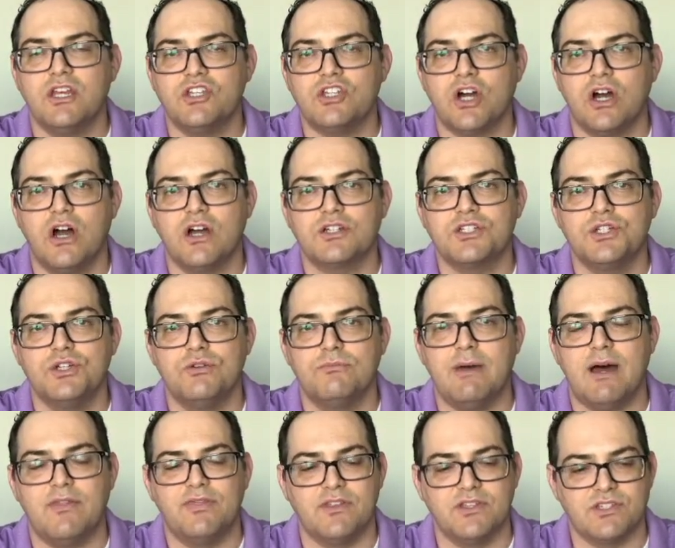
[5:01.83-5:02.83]
and talk to you
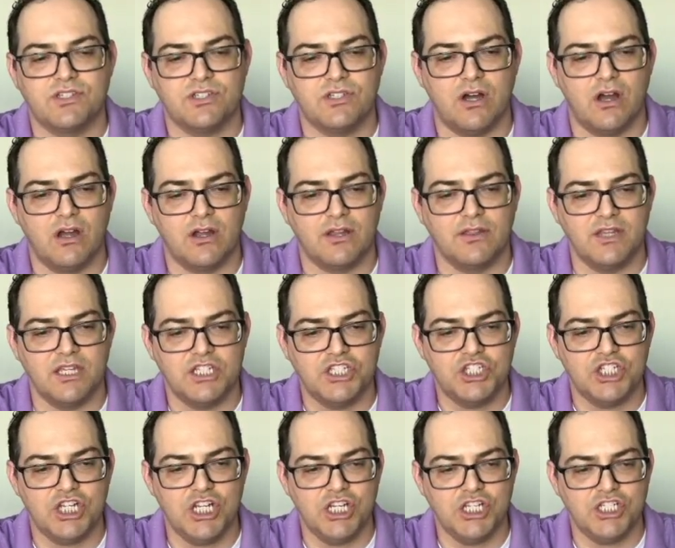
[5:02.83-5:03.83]
about the stock, the
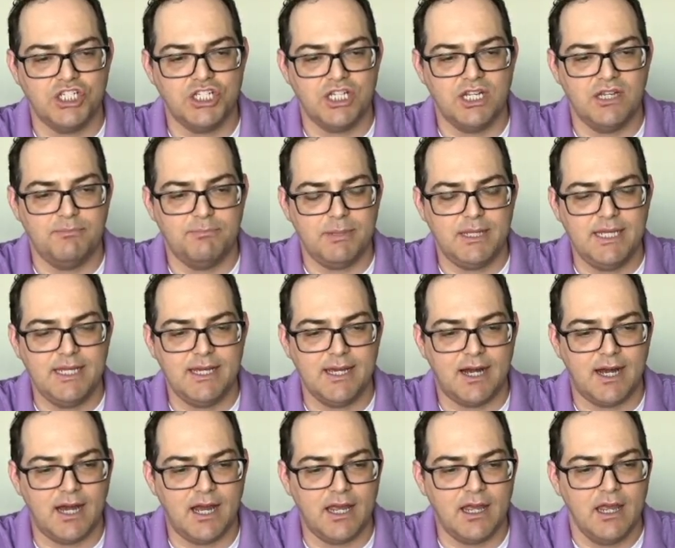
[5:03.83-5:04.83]

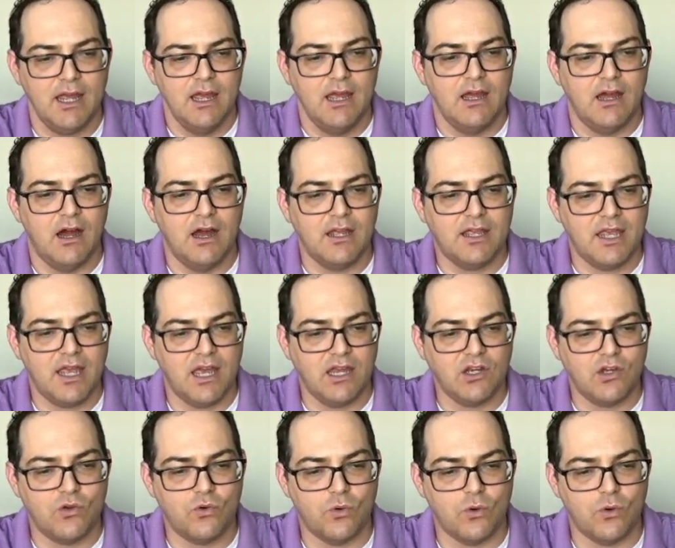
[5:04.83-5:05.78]
GGPI. Again,